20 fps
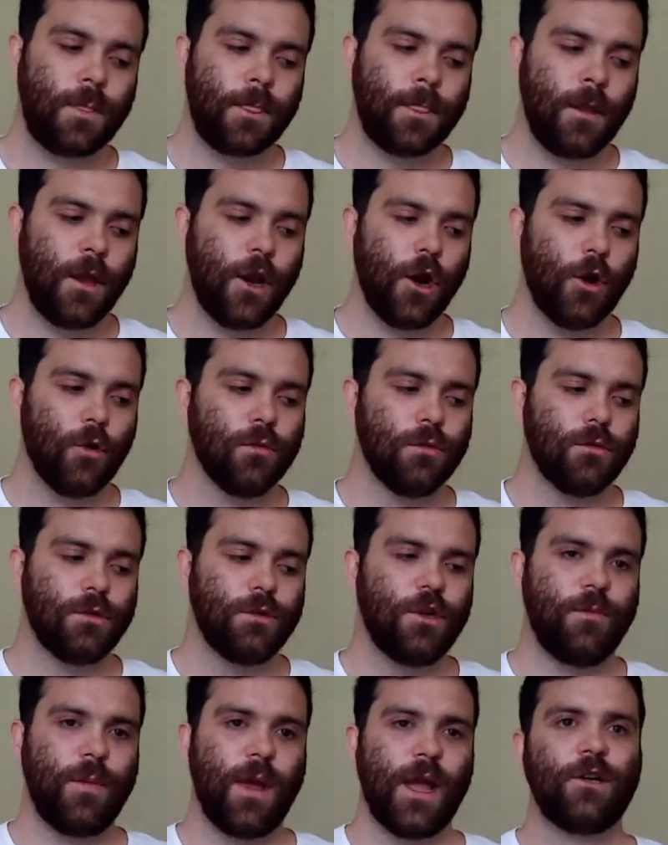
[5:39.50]

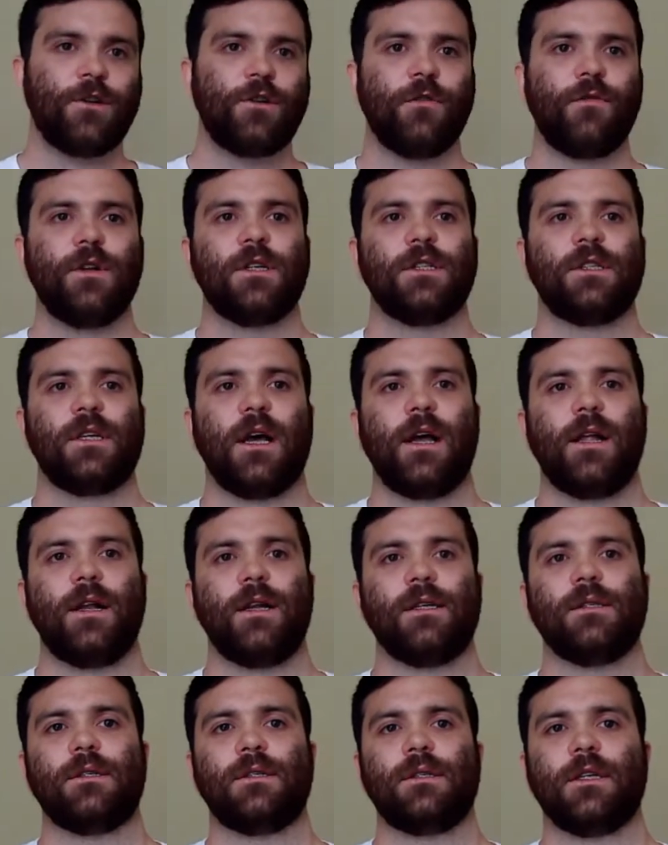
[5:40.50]
domain-driven design
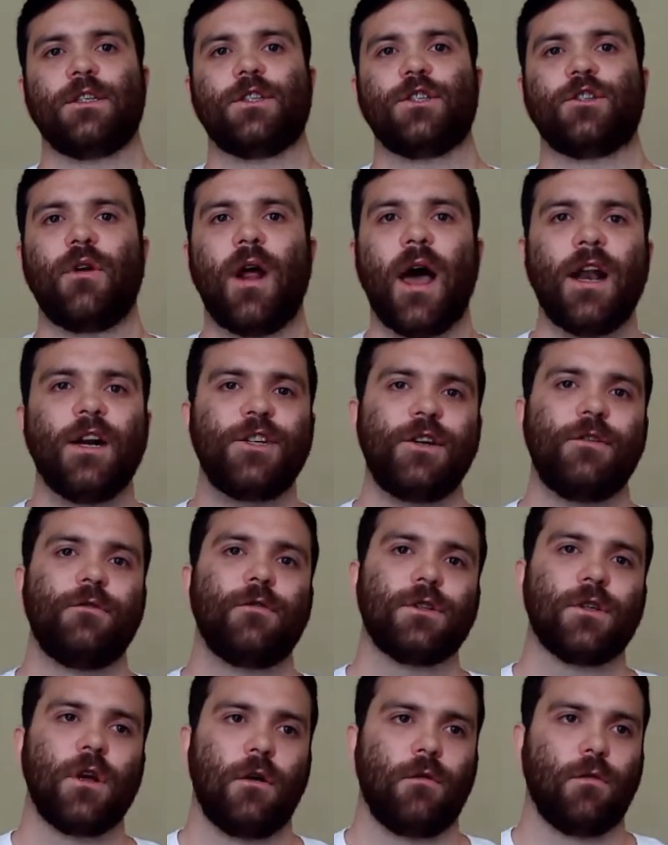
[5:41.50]
is a strategy for
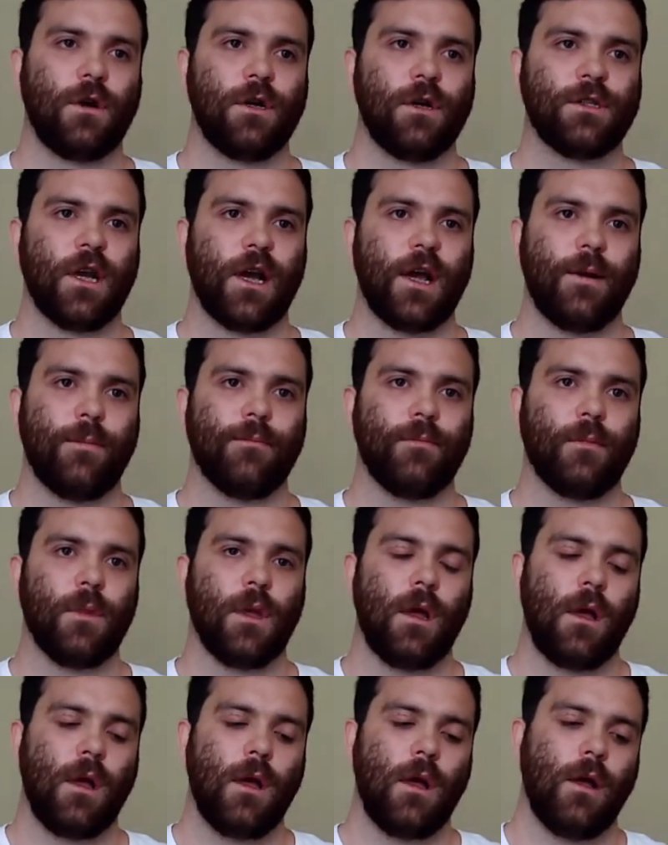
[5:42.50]
software design
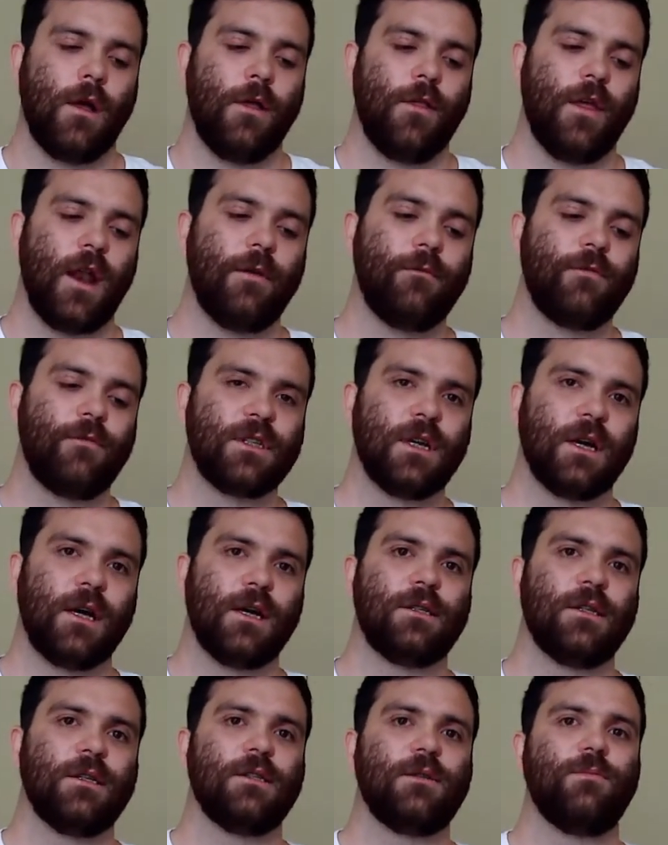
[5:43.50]
that
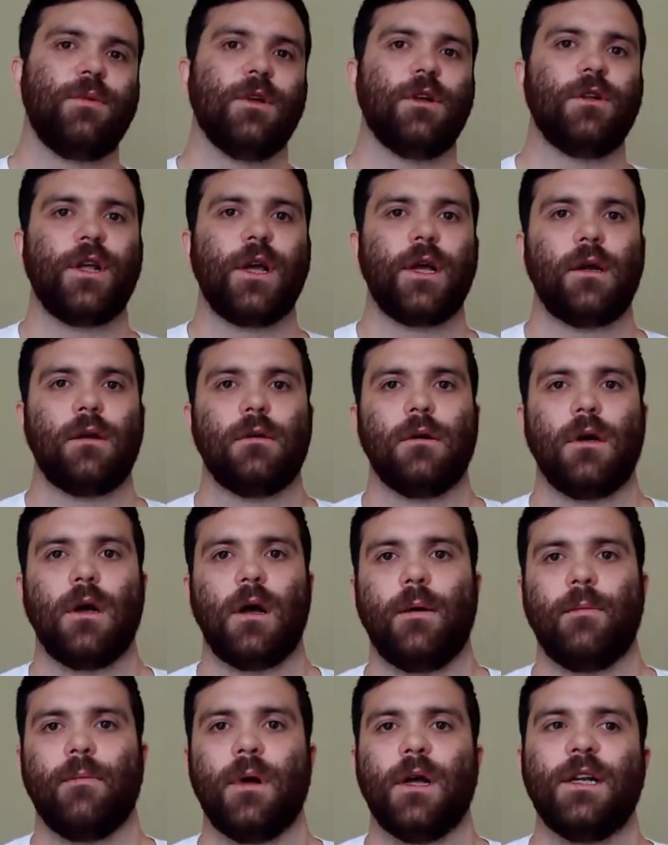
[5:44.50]
emphasizes building
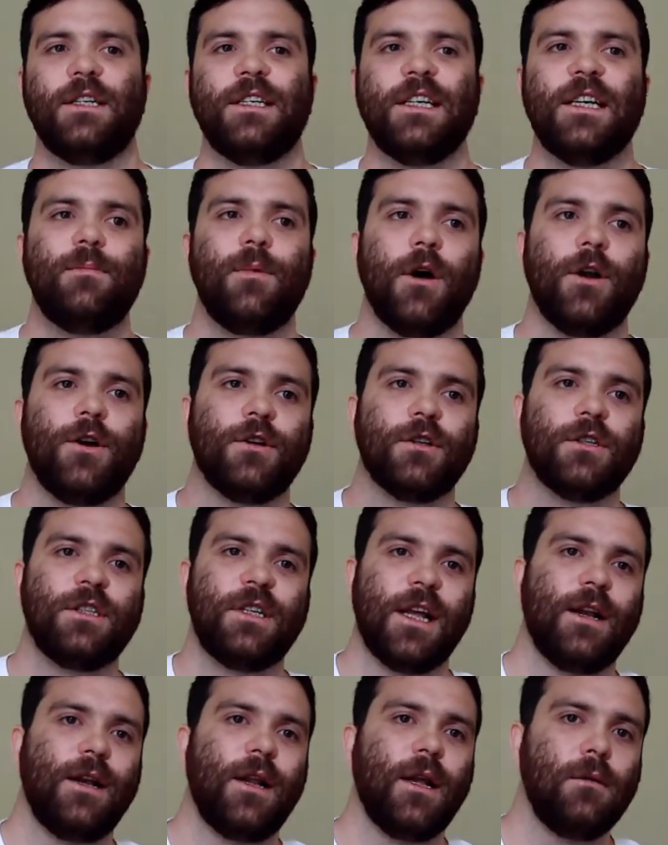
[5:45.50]
a deep
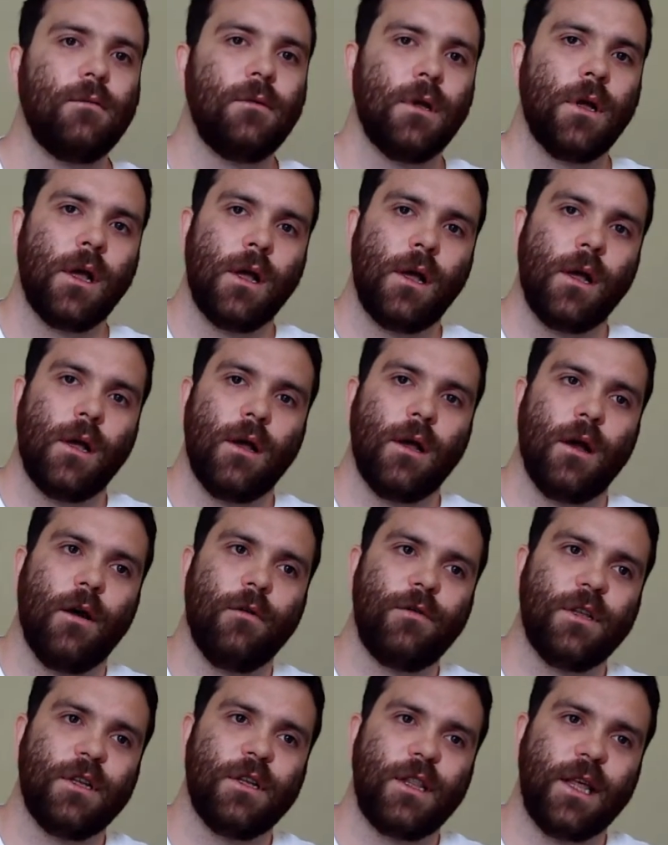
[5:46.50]
understanding
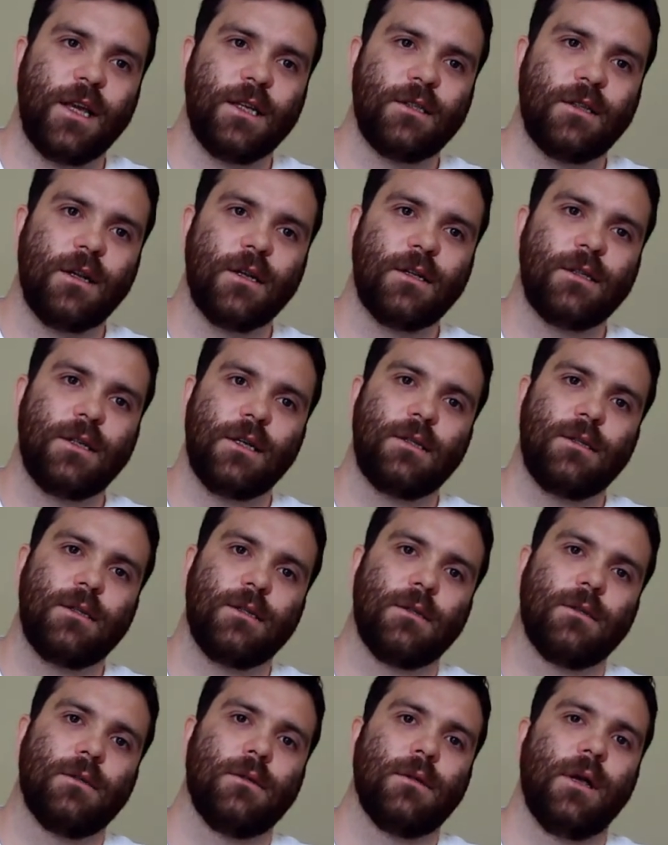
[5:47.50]
of the things that
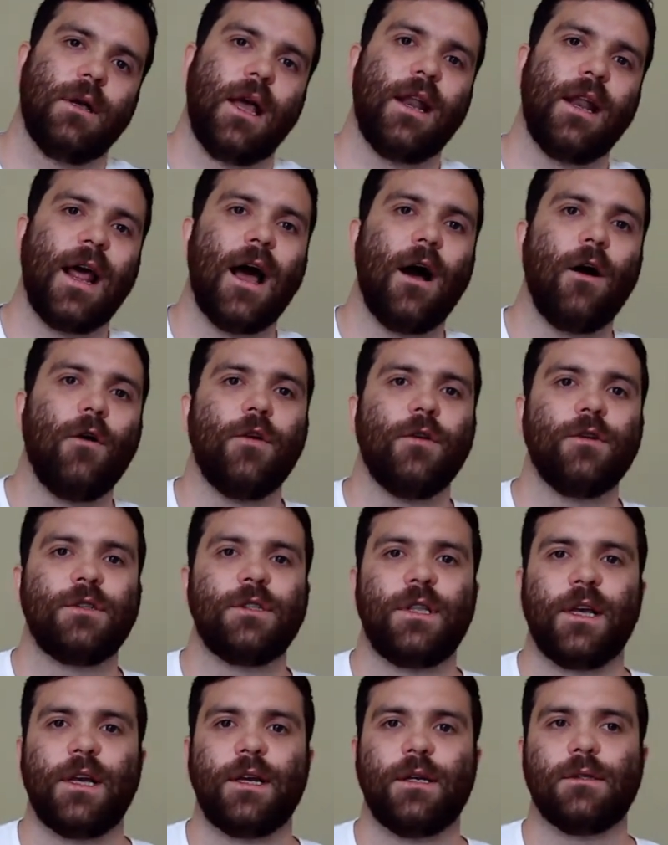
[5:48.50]
exist and how those
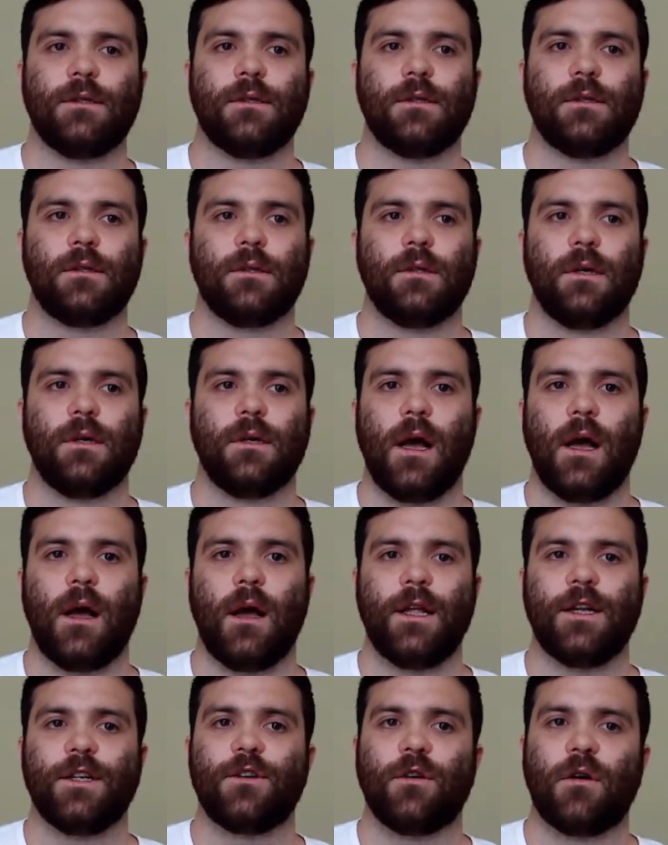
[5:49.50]
things
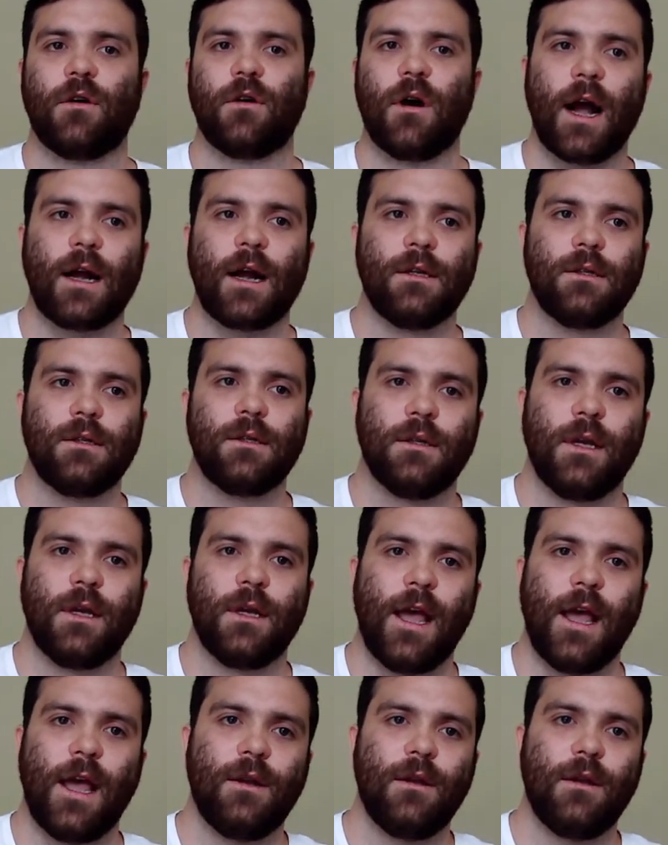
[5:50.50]
interact.
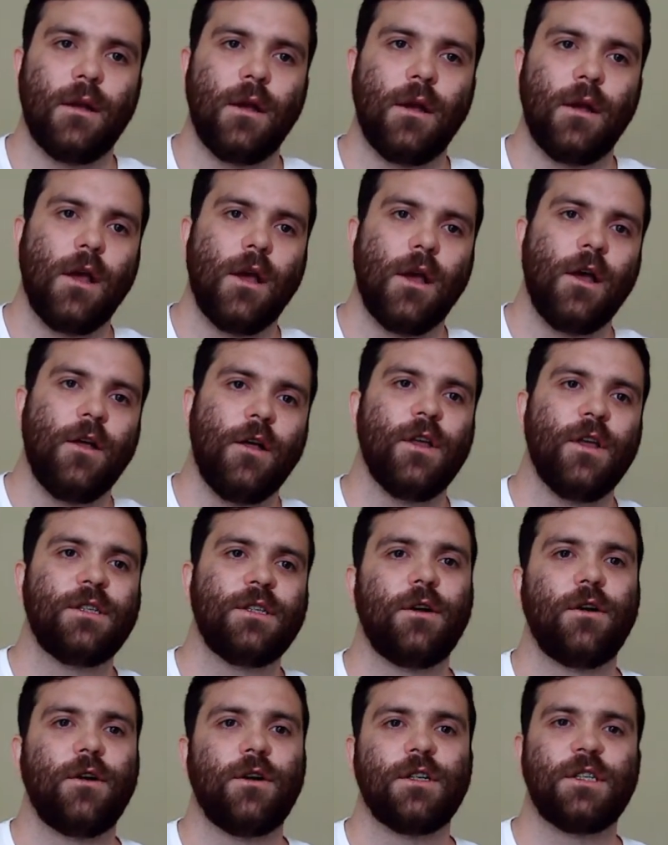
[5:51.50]
And
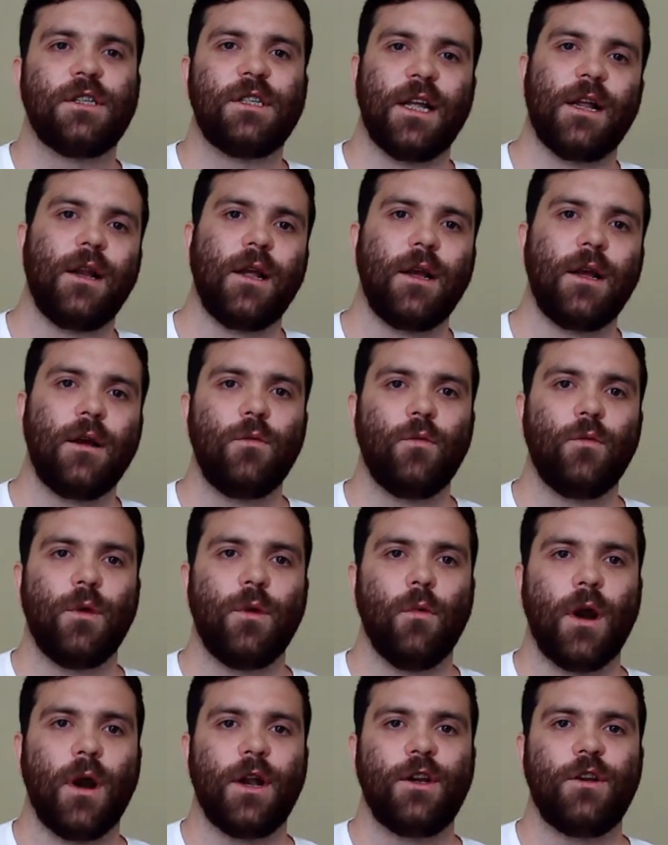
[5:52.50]
this understanding,
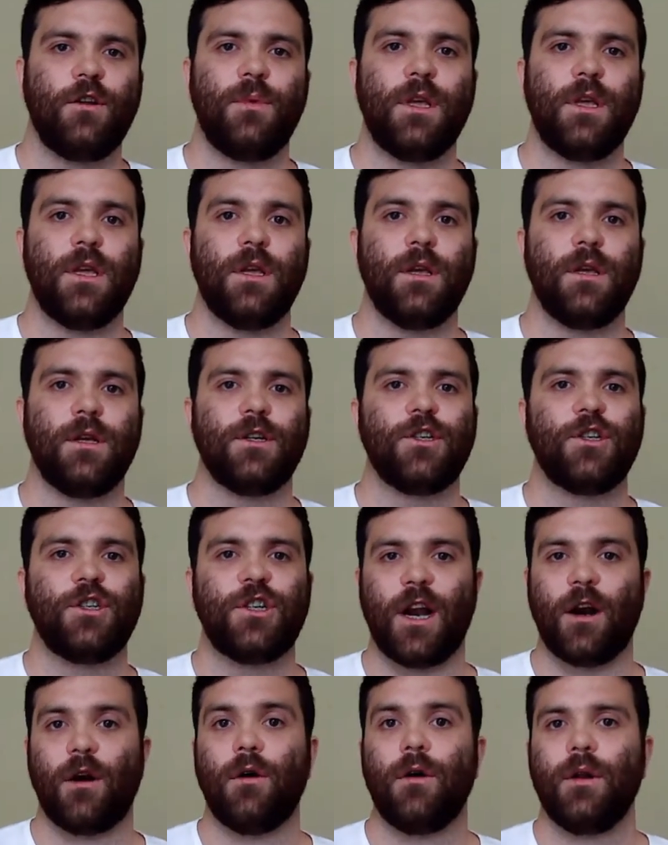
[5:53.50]
we want it to be
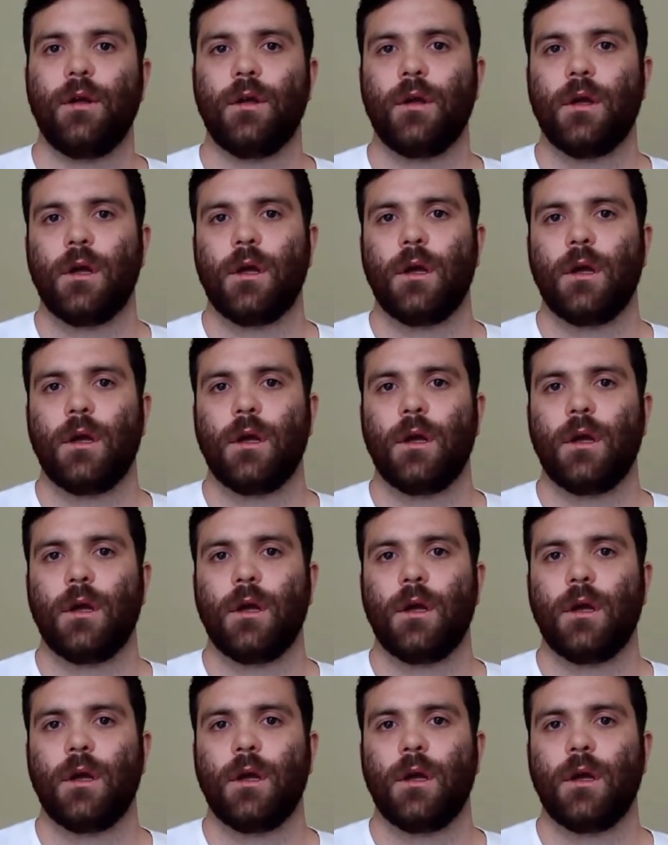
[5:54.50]
shared